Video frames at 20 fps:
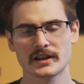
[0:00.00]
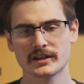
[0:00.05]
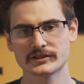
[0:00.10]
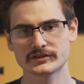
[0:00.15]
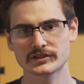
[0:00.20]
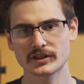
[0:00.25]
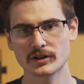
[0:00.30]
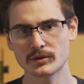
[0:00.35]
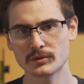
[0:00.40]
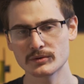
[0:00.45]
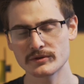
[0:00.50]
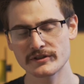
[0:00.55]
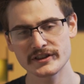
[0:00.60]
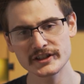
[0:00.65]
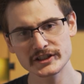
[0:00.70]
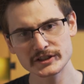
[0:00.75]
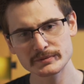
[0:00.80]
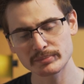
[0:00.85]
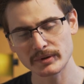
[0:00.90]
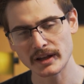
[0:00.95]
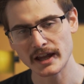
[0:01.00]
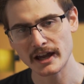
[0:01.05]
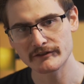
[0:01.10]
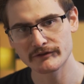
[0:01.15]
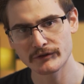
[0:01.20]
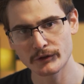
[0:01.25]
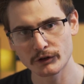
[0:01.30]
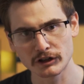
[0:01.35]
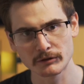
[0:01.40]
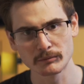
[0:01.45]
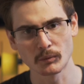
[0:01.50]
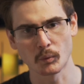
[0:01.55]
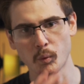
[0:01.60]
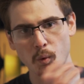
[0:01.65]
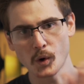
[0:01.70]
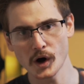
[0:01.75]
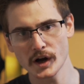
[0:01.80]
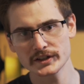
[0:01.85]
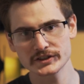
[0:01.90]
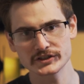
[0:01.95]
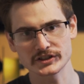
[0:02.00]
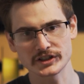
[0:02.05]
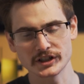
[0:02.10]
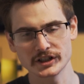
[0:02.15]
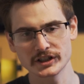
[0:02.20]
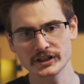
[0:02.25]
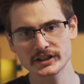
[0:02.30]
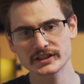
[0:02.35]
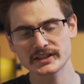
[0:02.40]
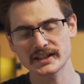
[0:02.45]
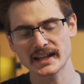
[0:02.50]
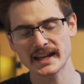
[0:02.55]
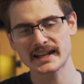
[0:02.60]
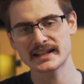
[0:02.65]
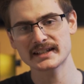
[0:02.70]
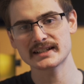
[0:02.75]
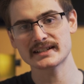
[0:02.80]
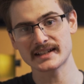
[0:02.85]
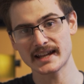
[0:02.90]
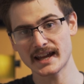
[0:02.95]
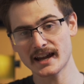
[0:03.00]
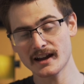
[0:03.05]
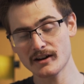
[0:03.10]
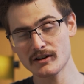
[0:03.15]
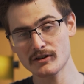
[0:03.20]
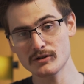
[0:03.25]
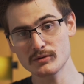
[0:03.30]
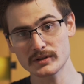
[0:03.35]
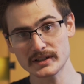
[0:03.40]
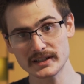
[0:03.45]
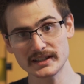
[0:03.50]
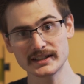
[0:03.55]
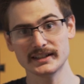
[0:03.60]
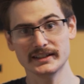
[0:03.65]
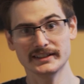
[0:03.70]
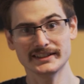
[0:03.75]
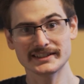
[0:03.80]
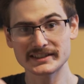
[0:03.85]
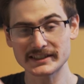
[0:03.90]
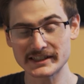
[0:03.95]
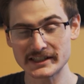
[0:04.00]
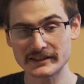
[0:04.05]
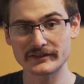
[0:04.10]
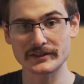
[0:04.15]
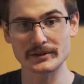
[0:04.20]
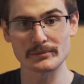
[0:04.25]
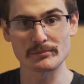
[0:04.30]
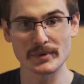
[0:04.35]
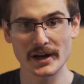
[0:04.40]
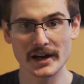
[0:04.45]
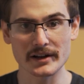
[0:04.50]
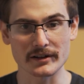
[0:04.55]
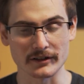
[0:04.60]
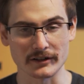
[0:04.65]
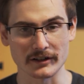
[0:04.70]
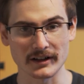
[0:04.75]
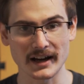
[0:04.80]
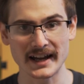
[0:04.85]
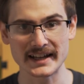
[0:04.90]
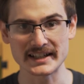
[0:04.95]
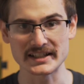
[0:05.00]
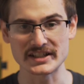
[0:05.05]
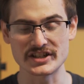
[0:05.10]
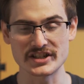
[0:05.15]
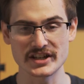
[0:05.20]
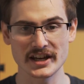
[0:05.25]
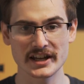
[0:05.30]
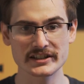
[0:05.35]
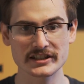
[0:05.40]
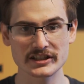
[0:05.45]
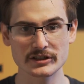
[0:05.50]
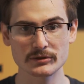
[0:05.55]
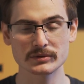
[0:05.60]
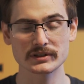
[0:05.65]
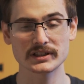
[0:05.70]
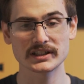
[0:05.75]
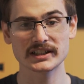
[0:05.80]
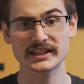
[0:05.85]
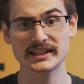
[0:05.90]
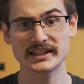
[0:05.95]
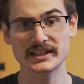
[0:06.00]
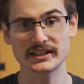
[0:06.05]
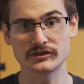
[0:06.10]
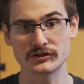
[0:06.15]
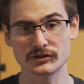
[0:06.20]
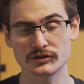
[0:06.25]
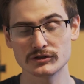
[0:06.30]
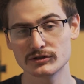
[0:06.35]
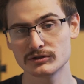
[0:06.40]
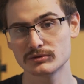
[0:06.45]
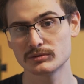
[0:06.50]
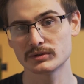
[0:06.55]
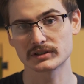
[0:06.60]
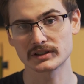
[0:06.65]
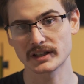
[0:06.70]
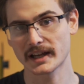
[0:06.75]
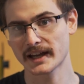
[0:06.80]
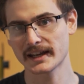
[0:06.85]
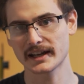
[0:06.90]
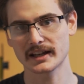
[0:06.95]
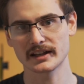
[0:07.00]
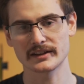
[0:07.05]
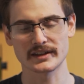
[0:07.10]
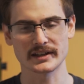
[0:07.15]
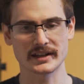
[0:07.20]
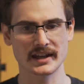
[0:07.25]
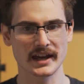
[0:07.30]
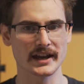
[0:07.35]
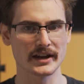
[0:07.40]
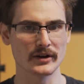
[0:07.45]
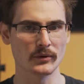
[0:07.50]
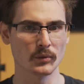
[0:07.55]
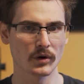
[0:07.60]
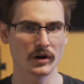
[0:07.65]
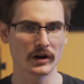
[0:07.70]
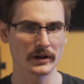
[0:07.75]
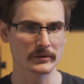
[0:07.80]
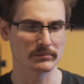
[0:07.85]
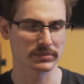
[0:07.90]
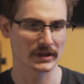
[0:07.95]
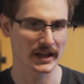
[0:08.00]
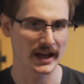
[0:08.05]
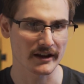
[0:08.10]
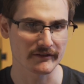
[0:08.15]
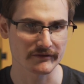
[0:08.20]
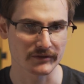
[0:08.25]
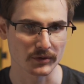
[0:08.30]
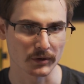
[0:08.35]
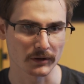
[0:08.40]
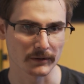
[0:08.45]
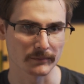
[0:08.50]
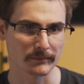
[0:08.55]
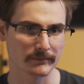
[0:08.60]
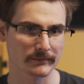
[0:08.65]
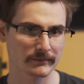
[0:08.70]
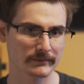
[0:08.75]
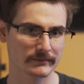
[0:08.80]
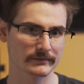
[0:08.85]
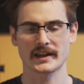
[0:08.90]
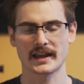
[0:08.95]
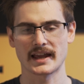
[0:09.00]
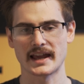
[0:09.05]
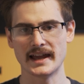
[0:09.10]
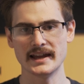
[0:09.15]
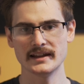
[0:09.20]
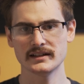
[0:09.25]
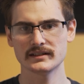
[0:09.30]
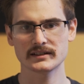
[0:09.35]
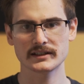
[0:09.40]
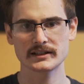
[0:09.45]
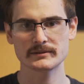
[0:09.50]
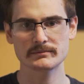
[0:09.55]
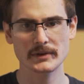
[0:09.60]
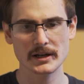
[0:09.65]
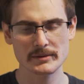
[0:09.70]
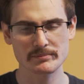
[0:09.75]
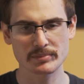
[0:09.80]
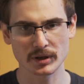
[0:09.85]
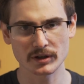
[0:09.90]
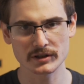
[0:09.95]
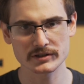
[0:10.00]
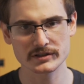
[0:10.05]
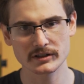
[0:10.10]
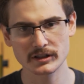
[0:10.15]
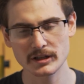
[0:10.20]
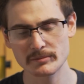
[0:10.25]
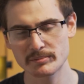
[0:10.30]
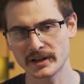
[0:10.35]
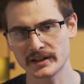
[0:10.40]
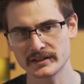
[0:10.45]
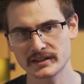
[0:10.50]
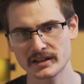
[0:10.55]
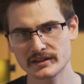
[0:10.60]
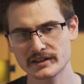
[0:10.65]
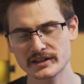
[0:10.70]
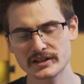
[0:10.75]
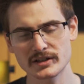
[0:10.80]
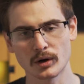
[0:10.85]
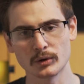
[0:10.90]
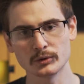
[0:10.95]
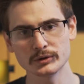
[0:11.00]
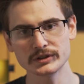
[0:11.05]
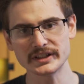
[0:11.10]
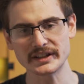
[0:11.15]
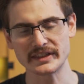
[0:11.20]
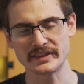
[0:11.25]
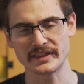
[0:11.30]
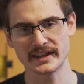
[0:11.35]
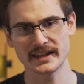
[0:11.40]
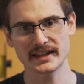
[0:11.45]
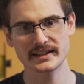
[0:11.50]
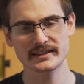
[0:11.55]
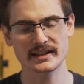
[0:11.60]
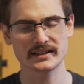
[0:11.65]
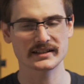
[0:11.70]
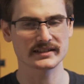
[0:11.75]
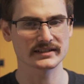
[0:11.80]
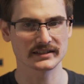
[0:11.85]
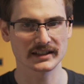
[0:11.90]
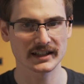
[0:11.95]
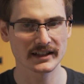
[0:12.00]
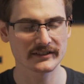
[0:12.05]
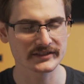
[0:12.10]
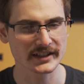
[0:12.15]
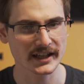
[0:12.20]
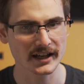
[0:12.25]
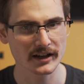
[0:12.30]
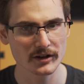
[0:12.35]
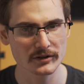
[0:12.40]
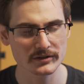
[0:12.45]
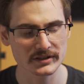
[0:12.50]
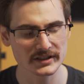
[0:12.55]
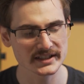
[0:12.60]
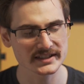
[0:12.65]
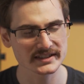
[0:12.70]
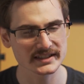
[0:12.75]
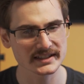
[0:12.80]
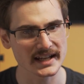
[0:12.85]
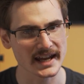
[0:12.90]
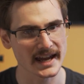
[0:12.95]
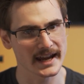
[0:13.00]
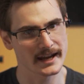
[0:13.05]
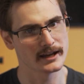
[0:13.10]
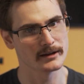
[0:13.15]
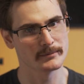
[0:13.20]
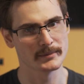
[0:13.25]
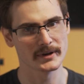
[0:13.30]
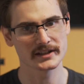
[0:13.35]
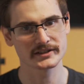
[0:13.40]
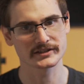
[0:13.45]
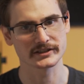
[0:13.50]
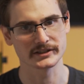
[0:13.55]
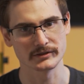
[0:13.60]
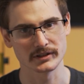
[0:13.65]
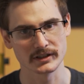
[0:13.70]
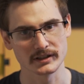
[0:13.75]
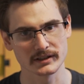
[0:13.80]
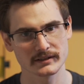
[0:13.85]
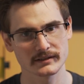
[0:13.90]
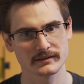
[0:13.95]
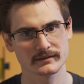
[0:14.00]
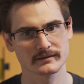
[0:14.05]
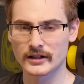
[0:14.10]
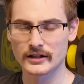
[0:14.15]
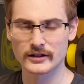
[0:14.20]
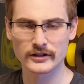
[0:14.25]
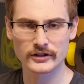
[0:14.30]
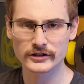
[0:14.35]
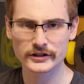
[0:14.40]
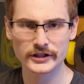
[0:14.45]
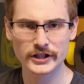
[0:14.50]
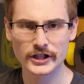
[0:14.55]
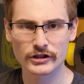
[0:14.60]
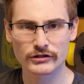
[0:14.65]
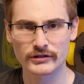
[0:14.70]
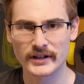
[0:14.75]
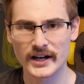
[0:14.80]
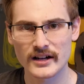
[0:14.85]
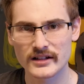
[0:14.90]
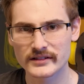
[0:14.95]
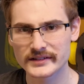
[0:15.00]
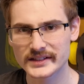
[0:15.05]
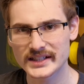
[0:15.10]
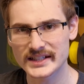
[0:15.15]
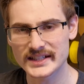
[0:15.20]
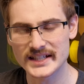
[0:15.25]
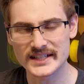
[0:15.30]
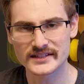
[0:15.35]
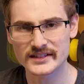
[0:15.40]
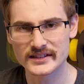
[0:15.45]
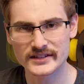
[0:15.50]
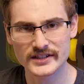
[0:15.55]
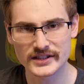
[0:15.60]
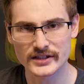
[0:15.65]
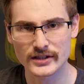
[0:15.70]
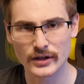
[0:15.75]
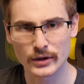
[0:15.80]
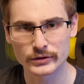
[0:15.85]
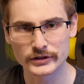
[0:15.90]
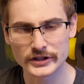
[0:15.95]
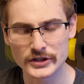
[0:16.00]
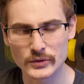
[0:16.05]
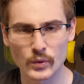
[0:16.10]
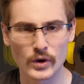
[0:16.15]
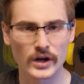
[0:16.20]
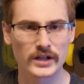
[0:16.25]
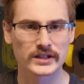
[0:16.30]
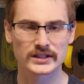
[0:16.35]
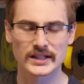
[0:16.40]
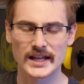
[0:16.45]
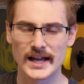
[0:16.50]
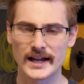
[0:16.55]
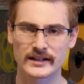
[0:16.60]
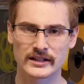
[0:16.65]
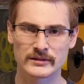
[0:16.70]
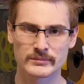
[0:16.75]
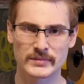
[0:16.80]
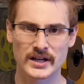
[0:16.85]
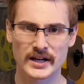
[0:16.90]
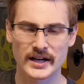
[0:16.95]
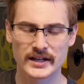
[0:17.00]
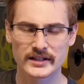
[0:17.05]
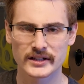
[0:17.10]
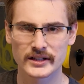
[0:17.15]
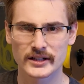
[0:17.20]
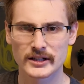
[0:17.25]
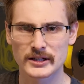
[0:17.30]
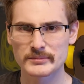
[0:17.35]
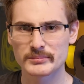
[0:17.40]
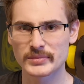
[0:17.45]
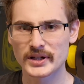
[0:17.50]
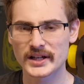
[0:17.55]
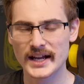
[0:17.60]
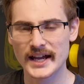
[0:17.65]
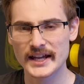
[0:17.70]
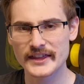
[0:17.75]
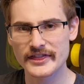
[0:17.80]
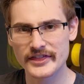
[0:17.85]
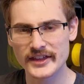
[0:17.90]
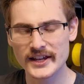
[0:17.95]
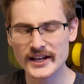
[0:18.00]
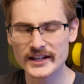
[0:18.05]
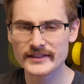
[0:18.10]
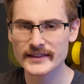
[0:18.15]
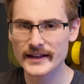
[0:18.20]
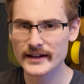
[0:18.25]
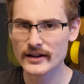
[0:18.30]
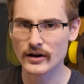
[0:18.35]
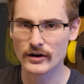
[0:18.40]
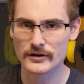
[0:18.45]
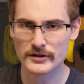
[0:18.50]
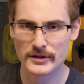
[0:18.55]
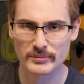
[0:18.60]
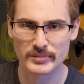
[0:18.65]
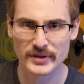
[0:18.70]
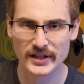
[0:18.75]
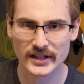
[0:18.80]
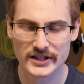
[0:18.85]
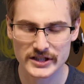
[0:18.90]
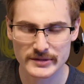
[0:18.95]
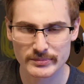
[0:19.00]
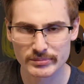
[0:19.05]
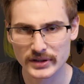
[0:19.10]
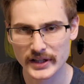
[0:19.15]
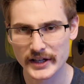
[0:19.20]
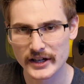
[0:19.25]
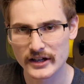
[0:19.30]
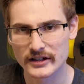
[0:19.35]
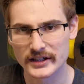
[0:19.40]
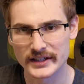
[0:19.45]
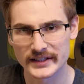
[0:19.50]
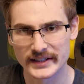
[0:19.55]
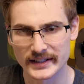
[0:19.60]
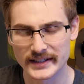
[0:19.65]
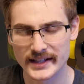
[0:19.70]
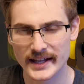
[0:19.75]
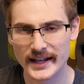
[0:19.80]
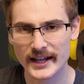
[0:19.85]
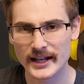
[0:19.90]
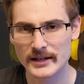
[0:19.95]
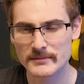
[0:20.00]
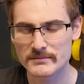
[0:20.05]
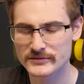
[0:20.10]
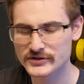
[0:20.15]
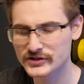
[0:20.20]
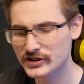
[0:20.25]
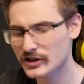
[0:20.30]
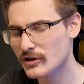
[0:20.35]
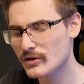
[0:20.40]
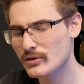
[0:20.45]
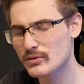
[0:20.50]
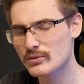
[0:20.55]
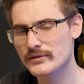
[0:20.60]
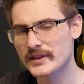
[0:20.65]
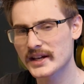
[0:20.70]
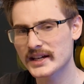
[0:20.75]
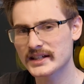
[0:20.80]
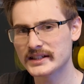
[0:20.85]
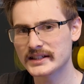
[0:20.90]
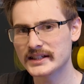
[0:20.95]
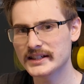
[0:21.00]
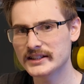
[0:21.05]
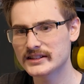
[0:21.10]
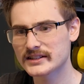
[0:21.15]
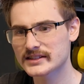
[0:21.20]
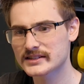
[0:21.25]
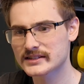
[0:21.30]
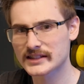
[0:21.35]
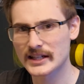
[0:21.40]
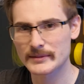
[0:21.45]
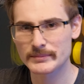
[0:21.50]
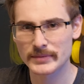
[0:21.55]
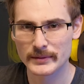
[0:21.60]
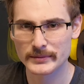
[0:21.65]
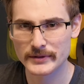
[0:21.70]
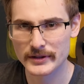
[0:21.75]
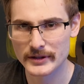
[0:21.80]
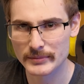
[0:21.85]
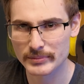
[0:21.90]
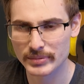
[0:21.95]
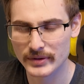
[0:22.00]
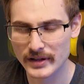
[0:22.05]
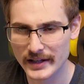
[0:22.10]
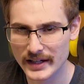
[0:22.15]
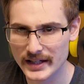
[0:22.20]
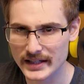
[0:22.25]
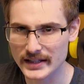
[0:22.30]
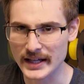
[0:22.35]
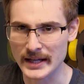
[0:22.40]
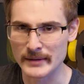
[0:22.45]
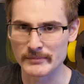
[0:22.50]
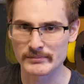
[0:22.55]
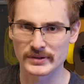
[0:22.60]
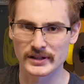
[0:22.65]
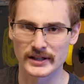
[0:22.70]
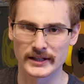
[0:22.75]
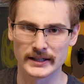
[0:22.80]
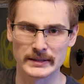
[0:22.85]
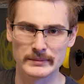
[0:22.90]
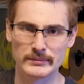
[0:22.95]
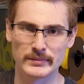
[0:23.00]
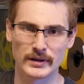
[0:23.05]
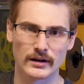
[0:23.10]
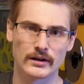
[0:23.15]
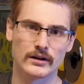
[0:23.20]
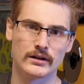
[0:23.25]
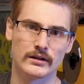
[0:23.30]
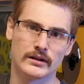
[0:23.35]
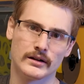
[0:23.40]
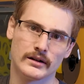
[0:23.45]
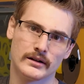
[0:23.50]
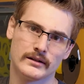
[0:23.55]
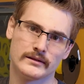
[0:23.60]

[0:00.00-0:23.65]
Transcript: So this platform was good, and now it is even better. I genuinely do like the K1 platform. And in my personal opinion, the only thing that is left out is an AMS unit. Clearly, Creality isn't the only one lagging behind here, but I think they are the biggest player in the game, so they need to step up to the plate and play ball.